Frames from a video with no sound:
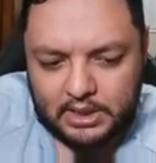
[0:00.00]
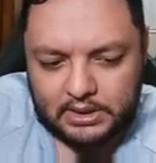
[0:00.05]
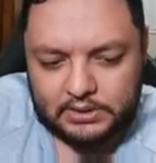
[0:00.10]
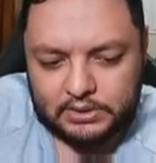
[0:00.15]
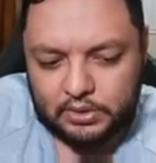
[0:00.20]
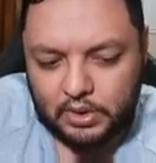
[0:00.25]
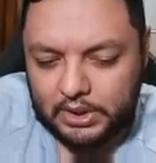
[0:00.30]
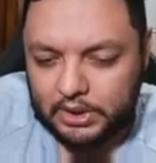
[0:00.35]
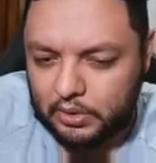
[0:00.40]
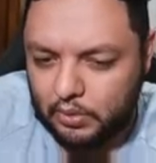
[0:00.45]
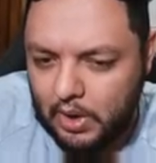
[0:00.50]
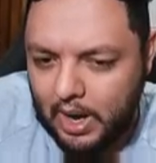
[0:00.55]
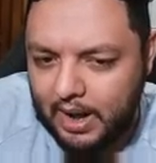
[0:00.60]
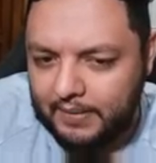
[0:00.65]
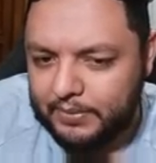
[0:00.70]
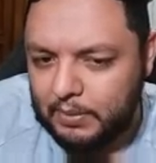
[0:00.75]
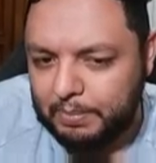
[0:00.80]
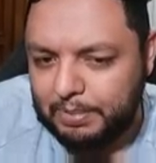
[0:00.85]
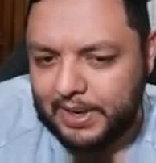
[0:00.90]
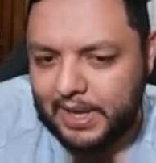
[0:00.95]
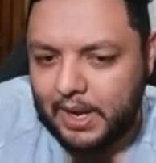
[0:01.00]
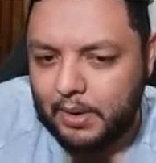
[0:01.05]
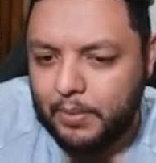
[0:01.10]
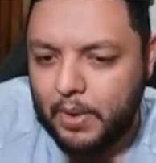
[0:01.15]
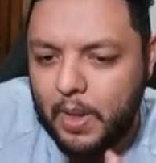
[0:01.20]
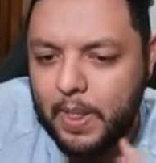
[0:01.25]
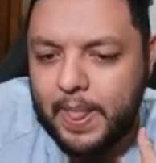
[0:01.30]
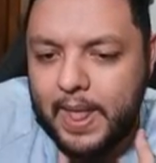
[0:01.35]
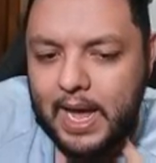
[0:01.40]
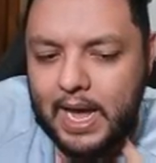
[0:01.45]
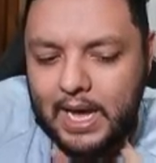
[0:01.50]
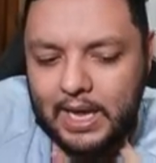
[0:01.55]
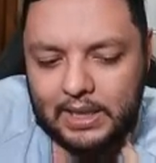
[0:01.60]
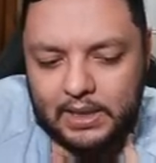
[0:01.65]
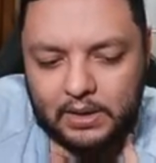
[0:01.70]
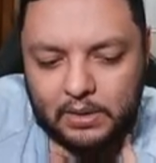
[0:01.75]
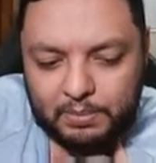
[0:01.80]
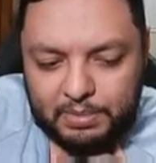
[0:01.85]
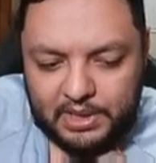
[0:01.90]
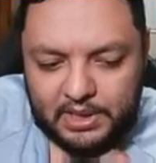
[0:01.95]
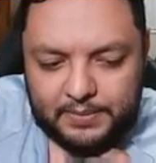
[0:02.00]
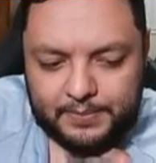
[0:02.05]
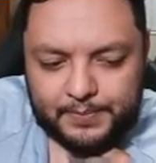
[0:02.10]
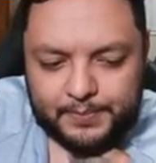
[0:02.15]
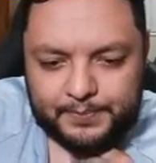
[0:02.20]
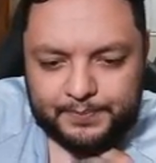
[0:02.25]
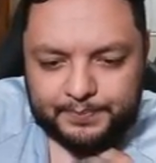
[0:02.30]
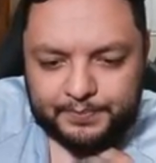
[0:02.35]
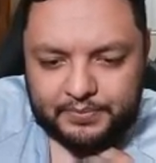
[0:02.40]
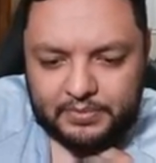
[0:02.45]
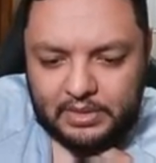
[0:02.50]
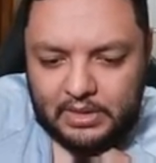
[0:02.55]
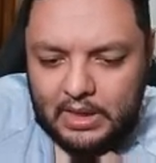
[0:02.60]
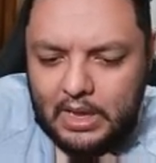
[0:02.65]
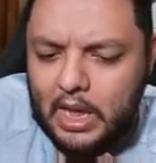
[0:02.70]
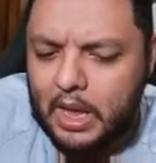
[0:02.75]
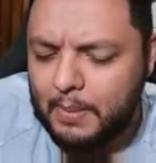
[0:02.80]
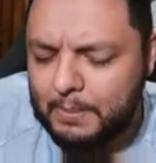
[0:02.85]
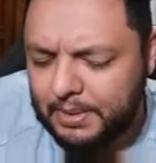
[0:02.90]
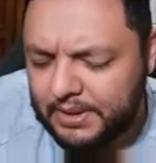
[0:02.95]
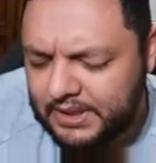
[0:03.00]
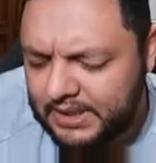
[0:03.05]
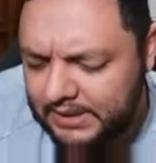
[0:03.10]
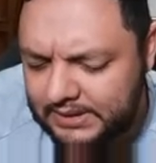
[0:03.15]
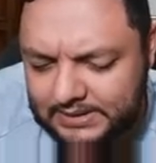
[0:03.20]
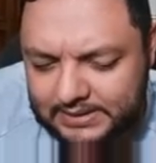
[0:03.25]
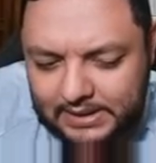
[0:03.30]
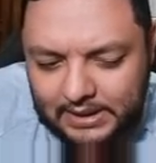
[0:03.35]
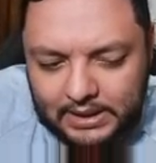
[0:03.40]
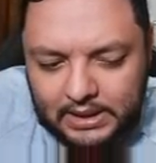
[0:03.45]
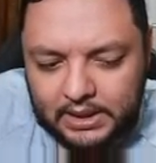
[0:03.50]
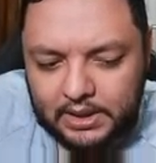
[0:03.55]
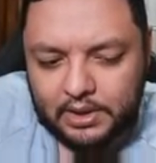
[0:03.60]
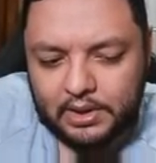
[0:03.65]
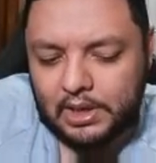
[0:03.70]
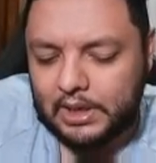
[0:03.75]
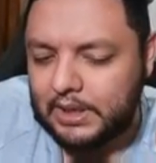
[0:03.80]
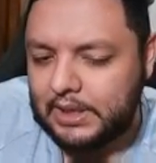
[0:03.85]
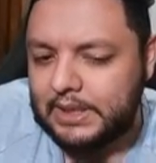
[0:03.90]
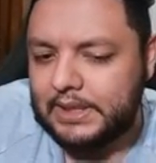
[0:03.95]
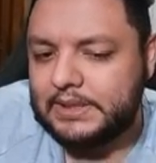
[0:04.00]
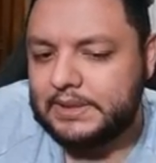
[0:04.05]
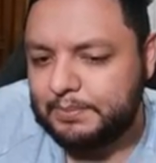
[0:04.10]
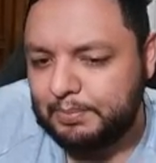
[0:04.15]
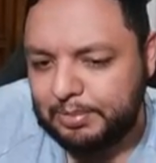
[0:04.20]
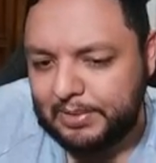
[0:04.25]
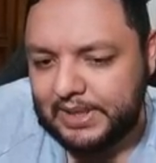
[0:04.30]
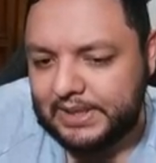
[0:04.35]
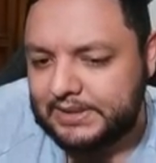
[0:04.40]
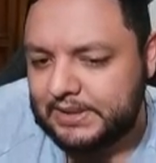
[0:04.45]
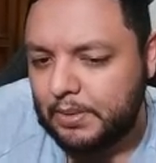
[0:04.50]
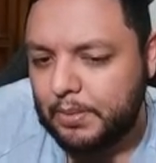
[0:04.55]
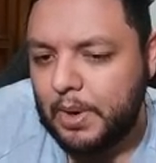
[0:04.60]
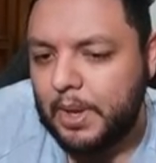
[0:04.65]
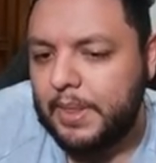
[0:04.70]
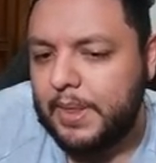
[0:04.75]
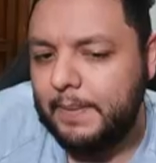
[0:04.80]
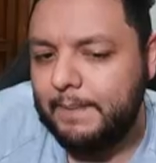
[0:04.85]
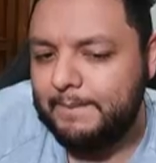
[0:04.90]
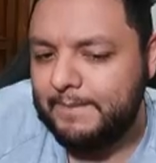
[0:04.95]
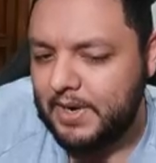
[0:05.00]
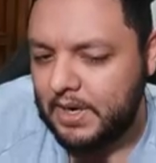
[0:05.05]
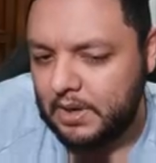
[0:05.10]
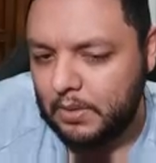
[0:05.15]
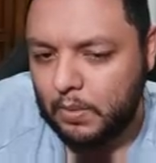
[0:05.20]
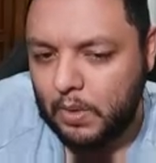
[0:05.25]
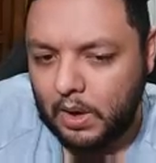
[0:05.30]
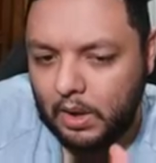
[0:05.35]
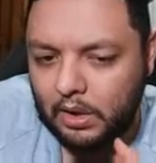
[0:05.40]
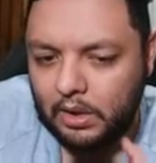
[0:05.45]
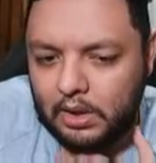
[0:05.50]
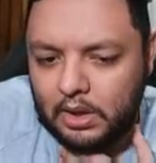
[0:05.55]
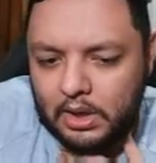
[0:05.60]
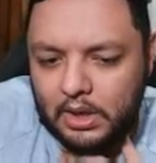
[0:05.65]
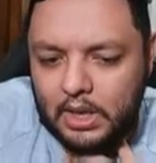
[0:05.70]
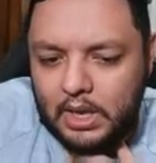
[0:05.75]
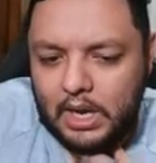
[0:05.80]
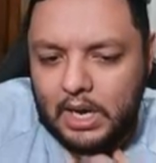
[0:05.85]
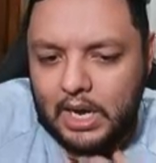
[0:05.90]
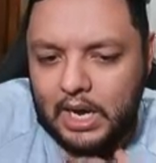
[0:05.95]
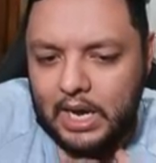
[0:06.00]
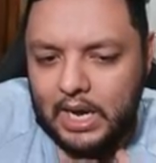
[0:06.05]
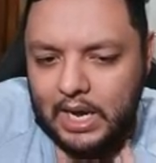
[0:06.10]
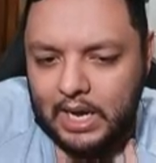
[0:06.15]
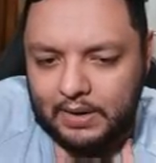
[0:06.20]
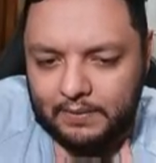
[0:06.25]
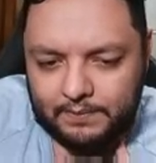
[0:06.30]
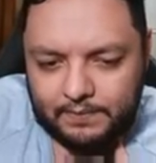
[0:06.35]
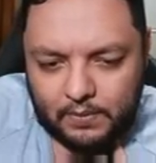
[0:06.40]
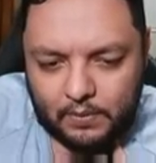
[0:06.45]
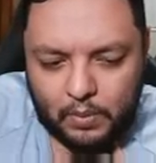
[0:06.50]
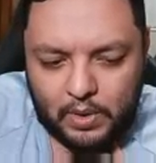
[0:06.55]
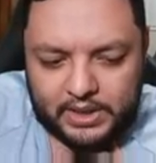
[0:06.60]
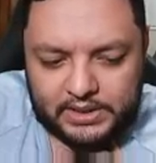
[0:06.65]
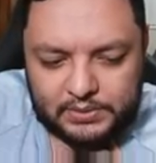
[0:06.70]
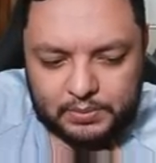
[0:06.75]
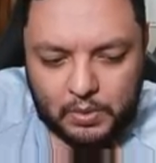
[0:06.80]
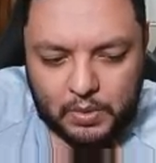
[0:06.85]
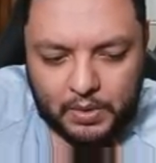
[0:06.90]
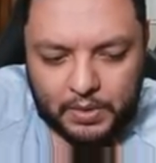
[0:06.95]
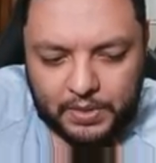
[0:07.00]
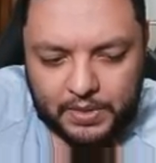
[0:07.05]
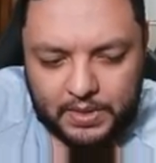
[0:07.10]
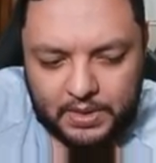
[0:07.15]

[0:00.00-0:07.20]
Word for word: So I do have to play around that a little bit, but this leader at least plays around it very well uh, for what it's worth.